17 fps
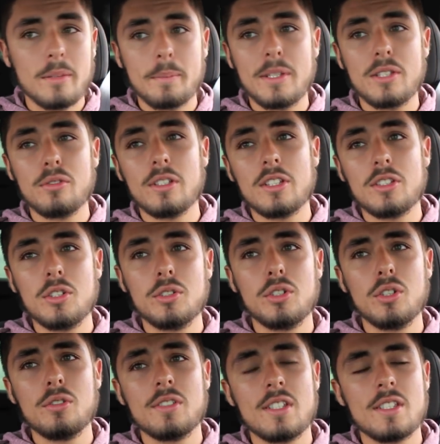between the two
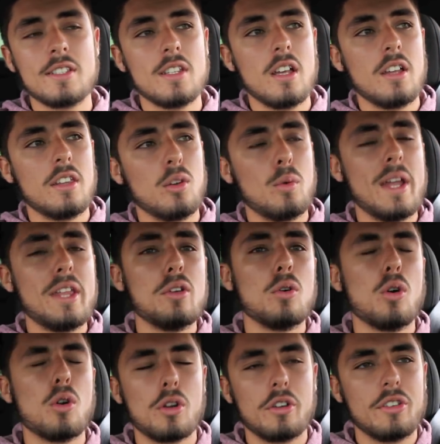tunes is the way
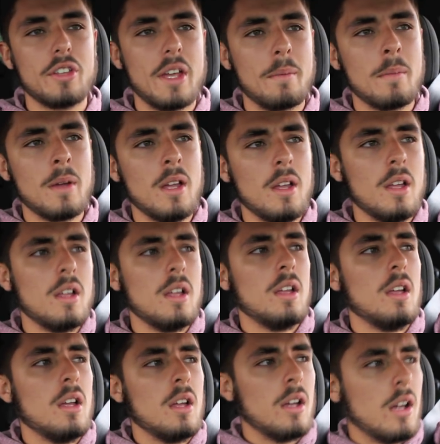you order
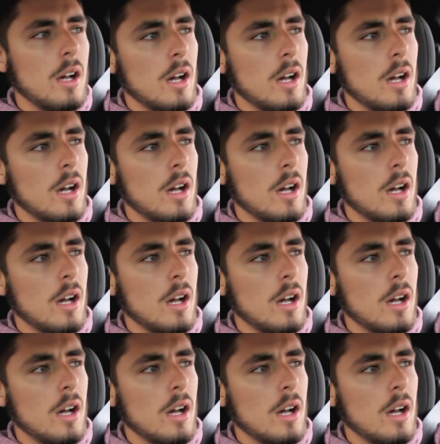them.